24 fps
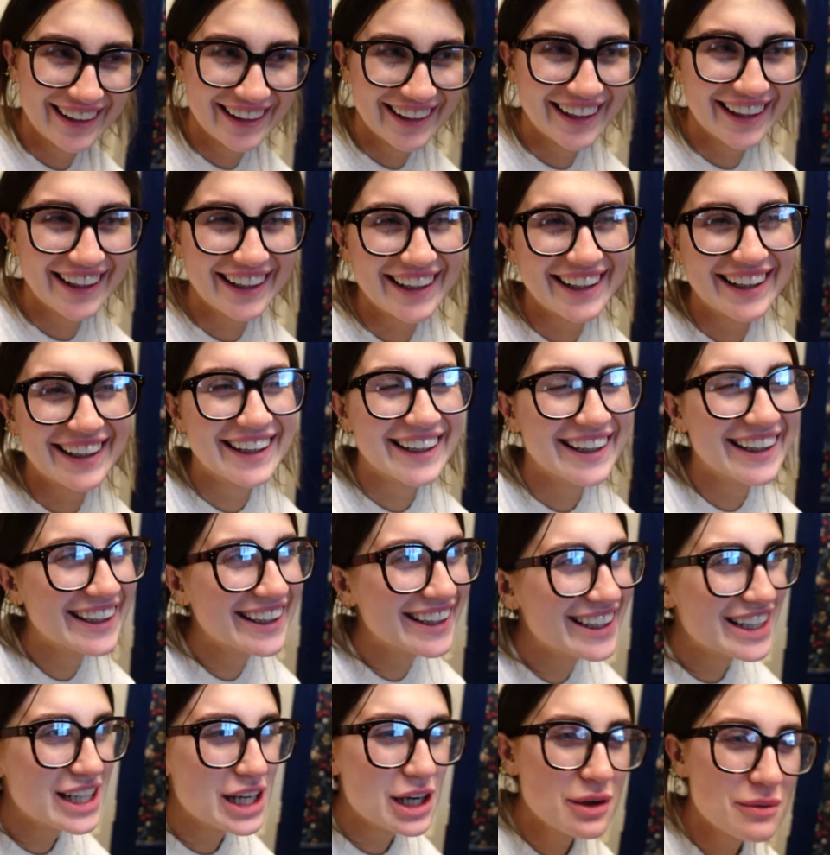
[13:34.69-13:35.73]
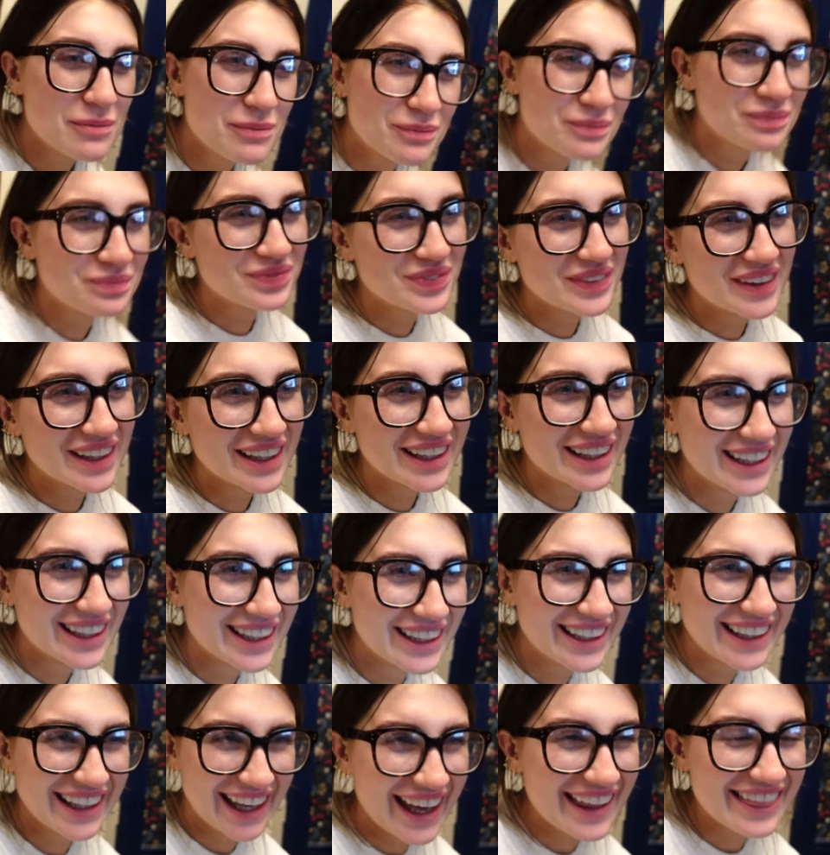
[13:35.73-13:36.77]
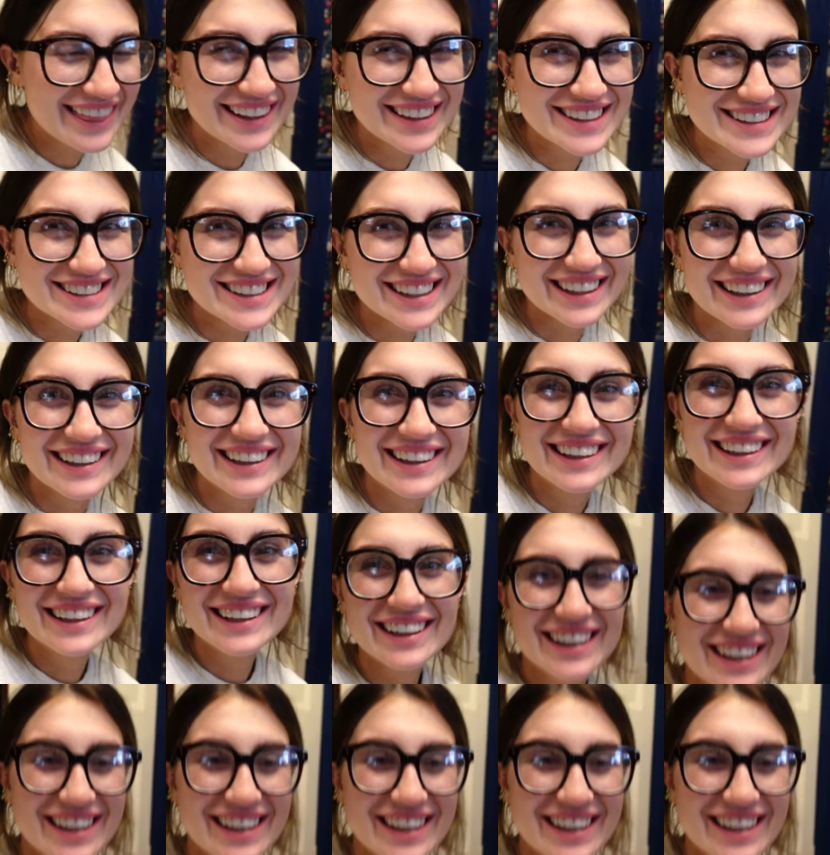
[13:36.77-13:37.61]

the there. Yeah, I think so.